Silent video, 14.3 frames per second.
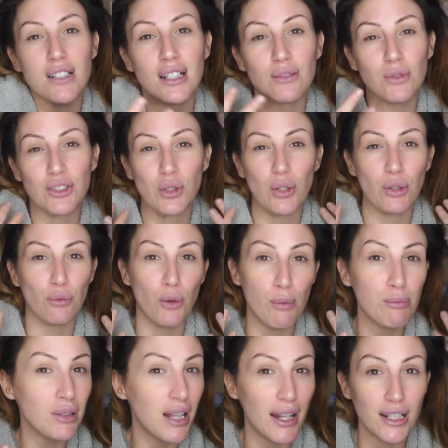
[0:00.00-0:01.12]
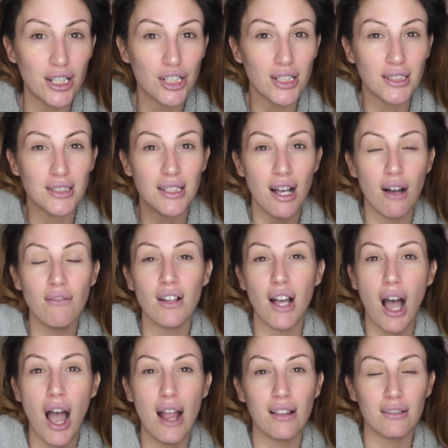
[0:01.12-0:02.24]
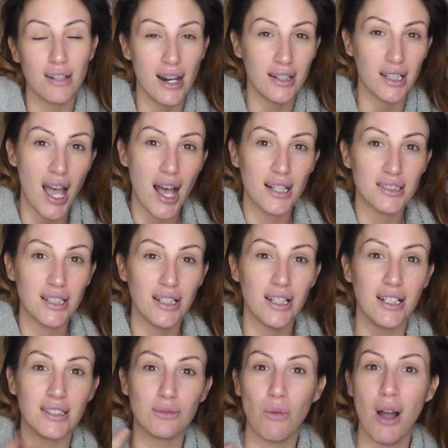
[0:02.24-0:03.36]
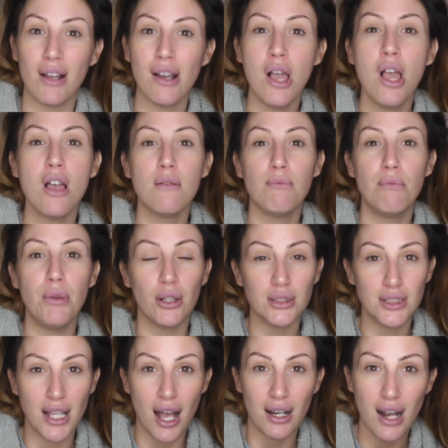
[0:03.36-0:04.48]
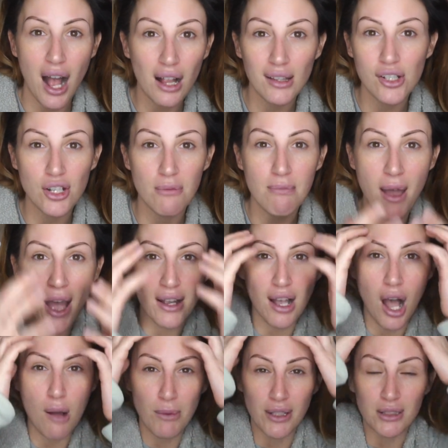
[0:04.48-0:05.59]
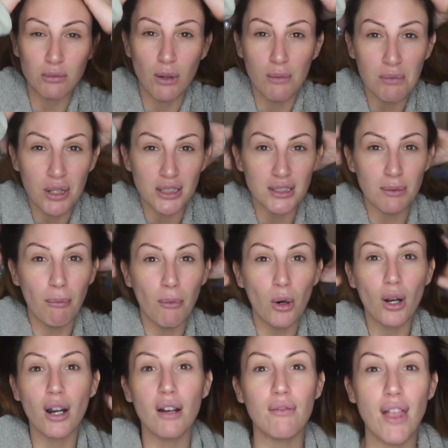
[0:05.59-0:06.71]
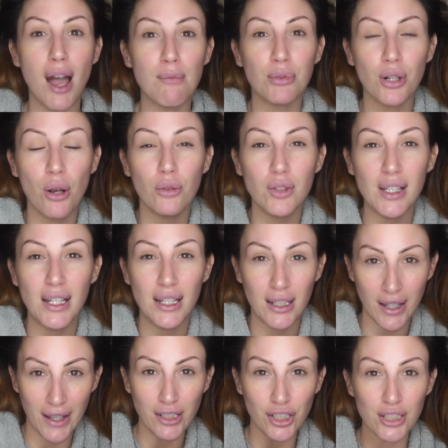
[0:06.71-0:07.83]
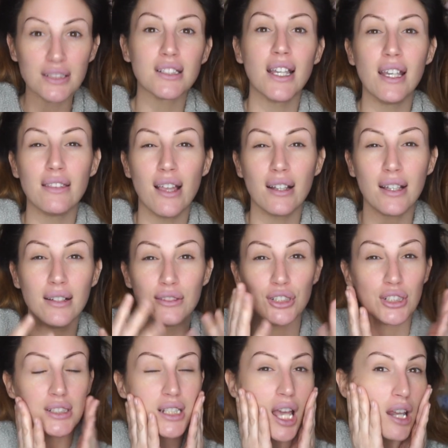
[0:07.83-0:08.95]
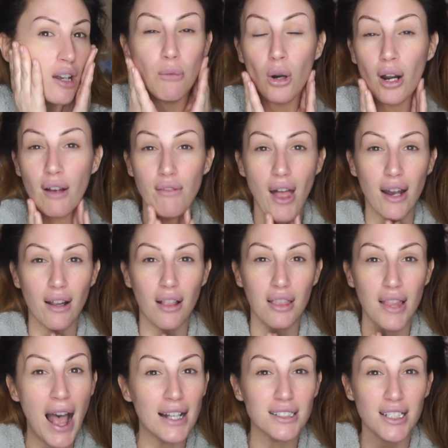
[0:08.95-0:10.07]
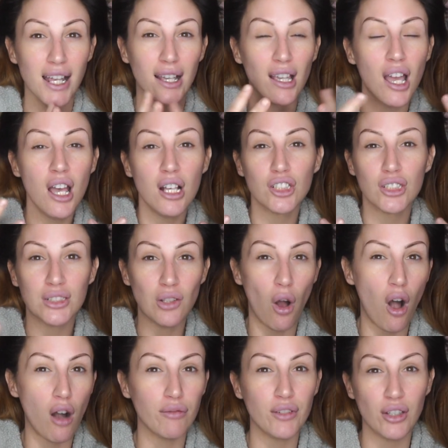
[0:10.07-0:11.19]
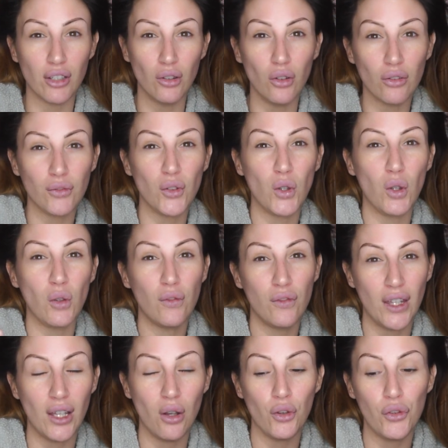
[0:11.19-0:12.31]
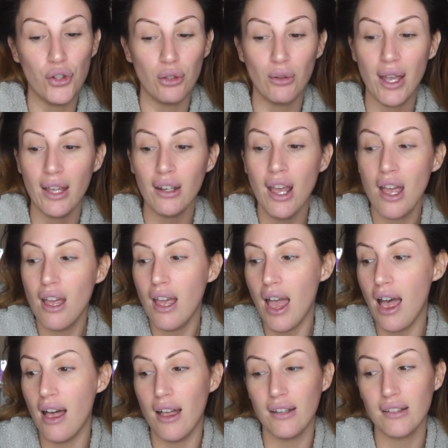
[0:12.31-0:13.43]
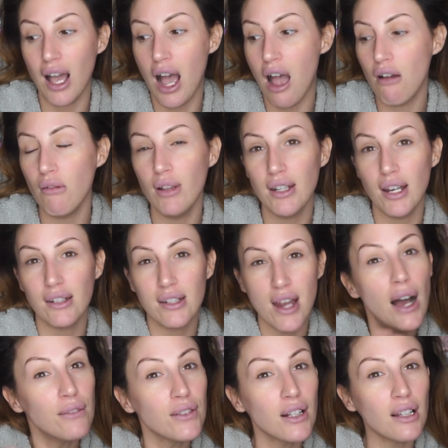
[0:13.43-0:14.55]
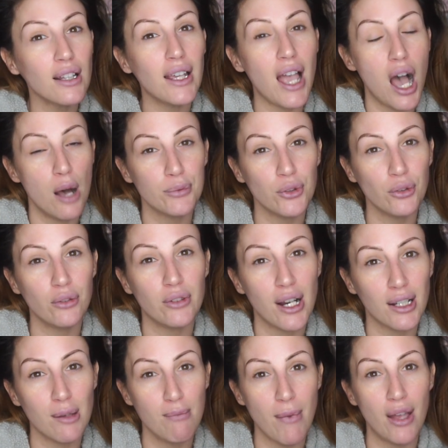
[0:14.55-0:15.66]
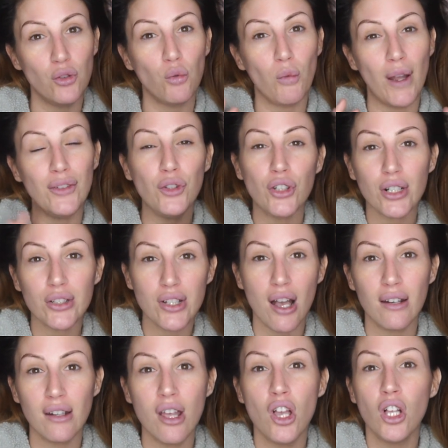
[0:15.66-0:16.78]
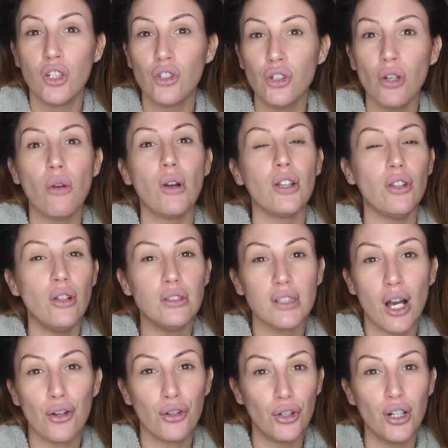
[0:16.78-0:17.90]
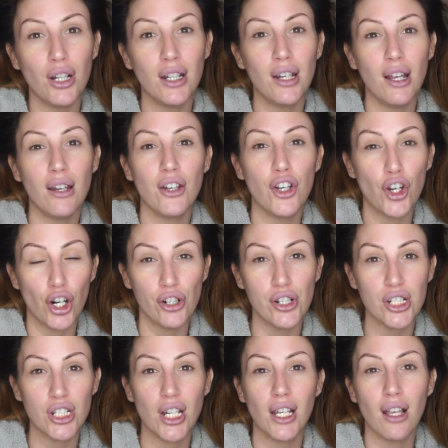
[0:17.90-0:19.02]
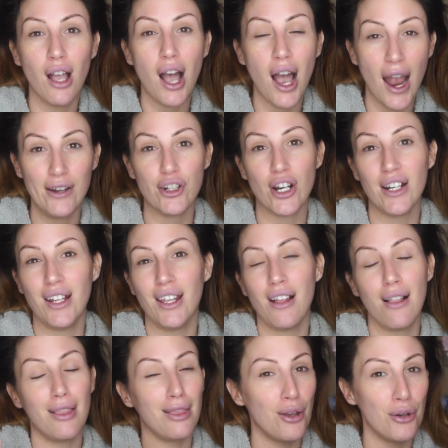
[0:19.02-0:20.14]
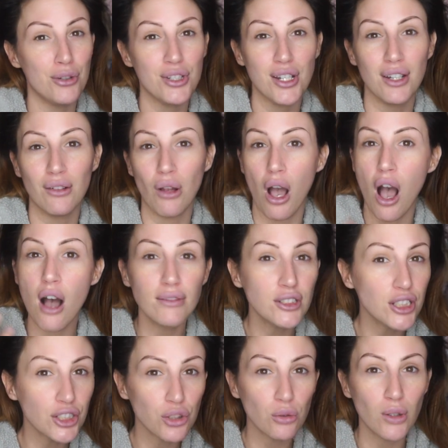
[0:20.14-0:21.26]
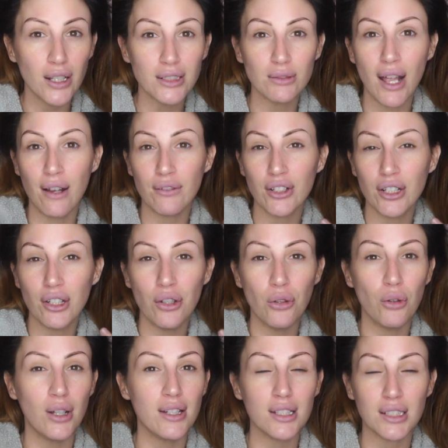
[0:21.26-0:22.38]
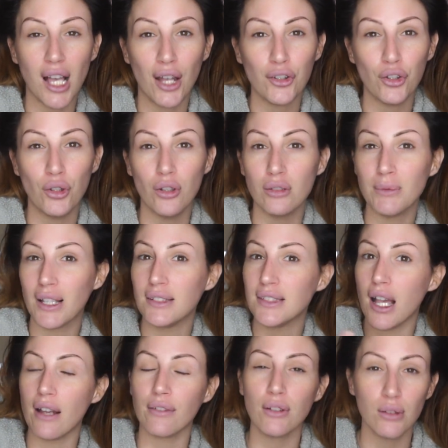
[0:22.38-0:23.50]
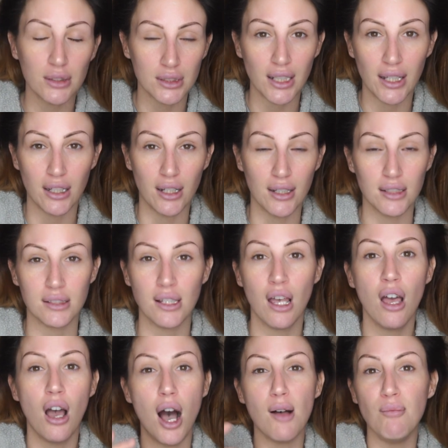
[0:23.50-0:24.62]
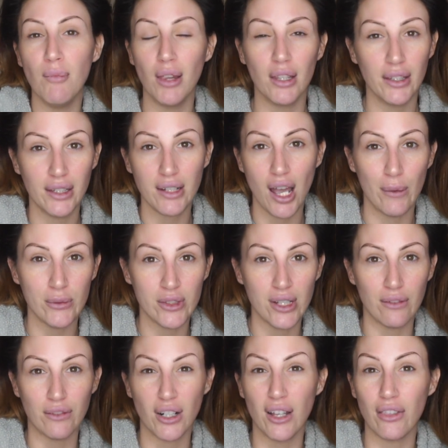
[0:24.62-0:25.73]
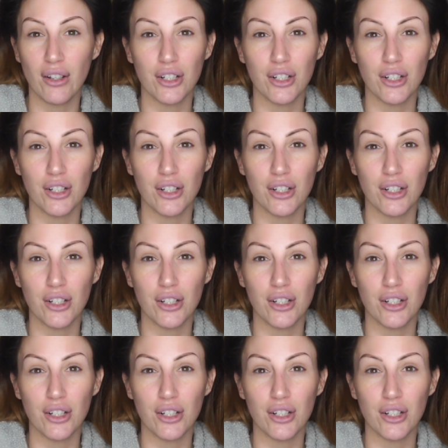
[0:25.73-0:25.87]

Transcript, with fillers: That's what's gonna replenish itself. Hyaluronic acid is what builds that collagen back up. It's what puts more of that protein in your skin that gives your skin more of that elastic, soft, youthful feel to it. And I would definitely absolutely recommend when you're done to use a good nourishing, hydrating lotion of your choice, whatever you decide to use, because everyone's skin is a million times different.